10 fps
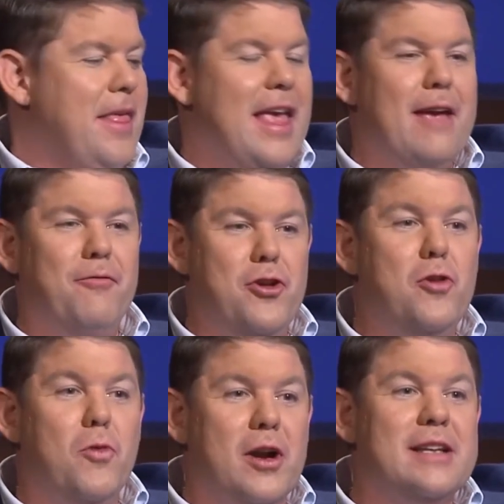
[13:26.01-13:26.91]
If
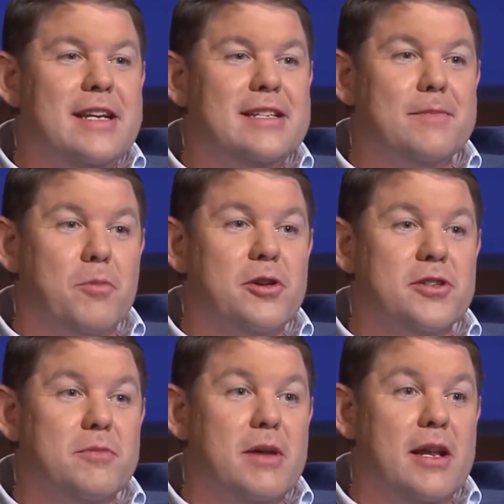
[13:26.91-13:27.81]
you were a decent
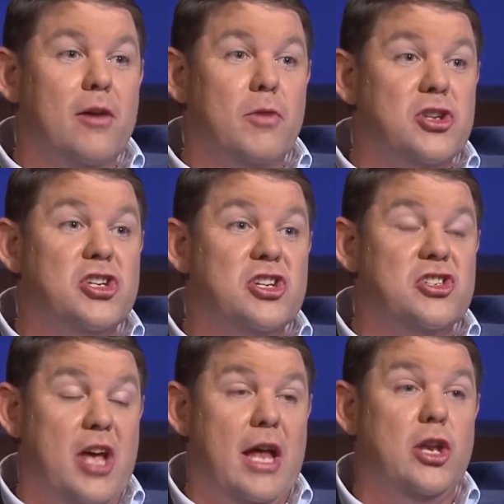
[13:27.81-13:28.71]
person in the media, when she
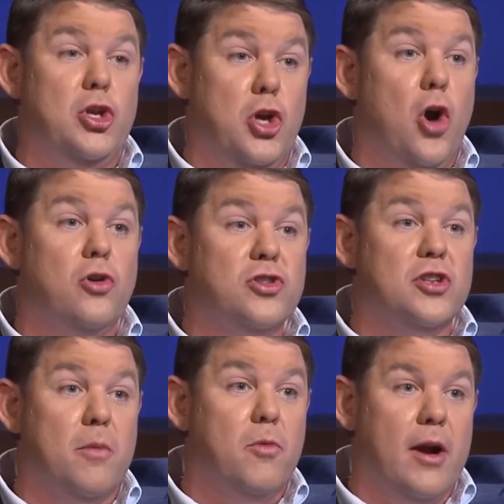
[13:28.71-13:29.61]
said go
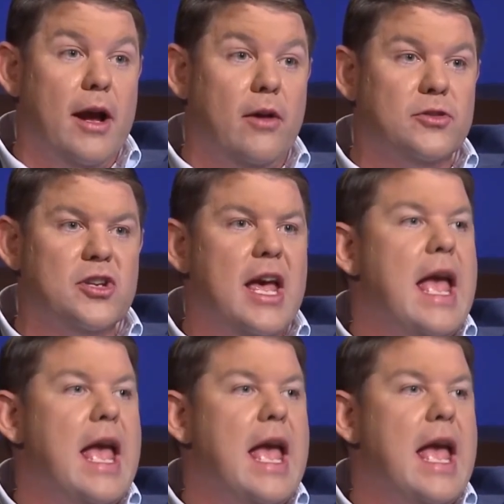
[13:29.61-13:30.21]
somewhere else,